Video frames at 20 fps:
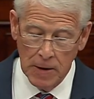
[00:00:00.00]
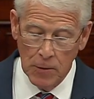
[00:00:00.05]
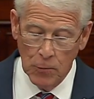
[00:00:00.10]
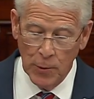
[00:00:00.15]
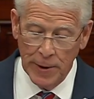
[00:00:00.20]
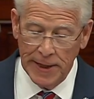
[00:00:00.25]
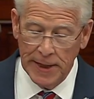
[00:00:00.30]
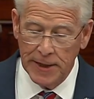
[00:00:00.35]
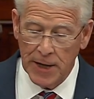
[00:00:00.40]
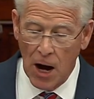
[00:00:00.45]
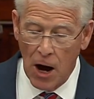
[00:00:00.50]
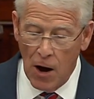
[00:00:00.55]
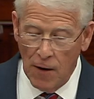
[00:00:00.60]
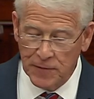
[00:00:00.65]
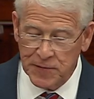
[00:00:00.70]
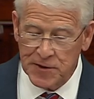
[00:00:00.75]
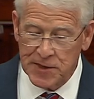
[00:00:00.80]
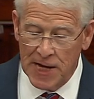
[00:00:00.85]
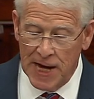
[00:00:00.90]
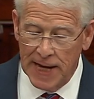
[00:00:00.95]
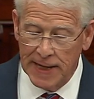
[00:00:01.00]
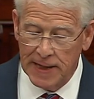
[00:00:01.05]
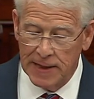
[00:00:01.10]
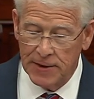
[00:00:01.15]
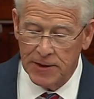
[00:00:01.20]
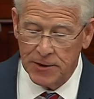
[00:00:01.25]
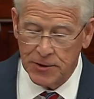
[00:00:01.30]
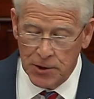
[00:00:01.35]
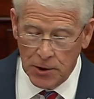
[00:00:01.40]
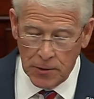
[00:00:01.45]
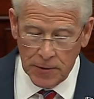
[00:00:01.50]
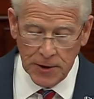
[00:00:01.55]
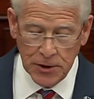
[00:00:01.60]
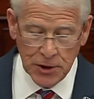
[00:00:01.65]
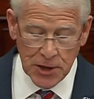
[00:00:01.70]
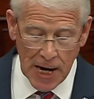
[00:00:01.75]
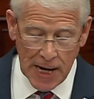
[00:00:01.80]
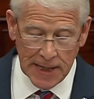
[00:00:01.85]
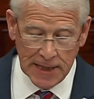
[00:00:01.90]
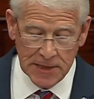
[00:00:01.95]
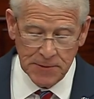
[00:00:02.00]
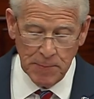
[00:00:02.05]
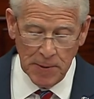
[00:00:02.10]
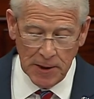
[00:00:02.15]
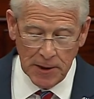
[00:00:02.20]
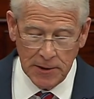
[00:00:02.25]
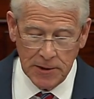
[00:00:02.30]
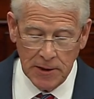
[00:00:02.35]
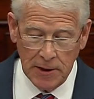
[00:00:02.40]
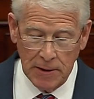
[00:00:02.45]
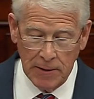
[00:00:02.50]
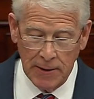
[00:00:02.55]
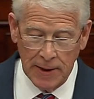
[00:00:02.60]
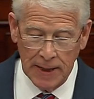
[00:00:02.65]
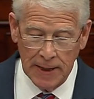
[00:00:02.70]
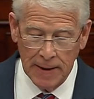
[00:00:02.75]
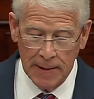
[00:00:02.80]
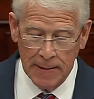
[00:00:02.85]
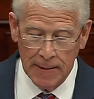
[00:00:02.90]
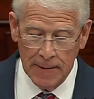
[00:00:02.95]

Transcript: We need to offset and deter the Chinese military